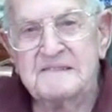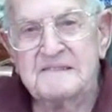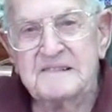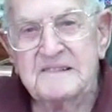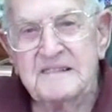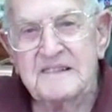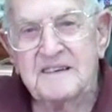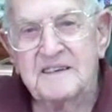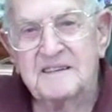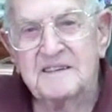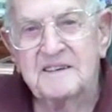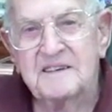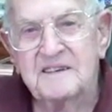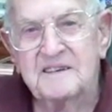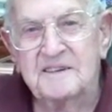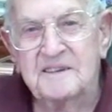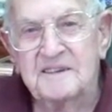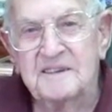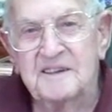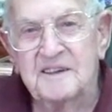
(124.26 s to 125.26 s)
And
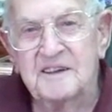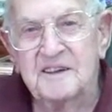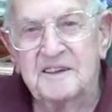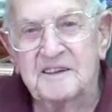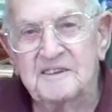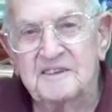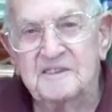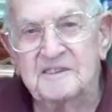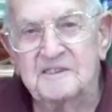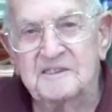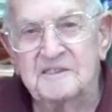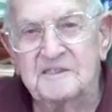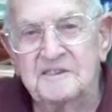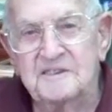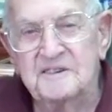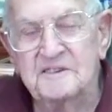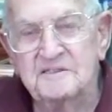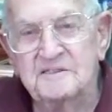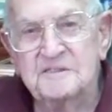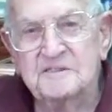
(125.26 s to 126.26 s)
then, so the
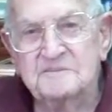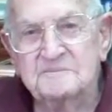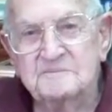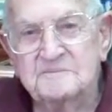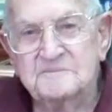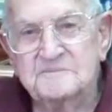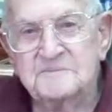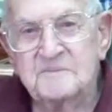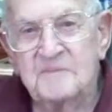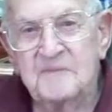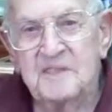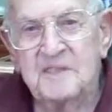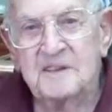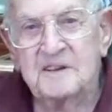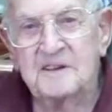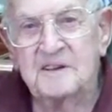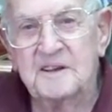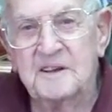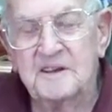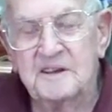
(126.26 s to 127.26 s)
top was
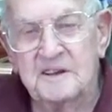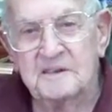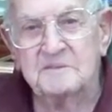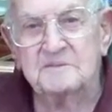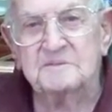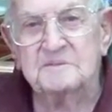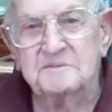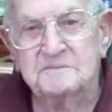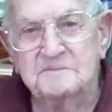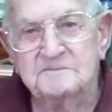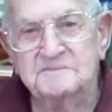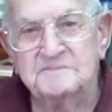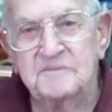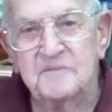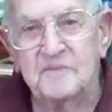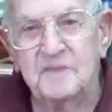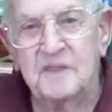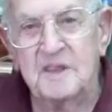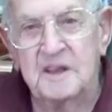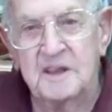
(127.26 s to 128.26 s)
hinged, the bottom was
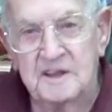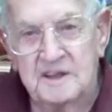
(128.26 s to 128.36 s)
open.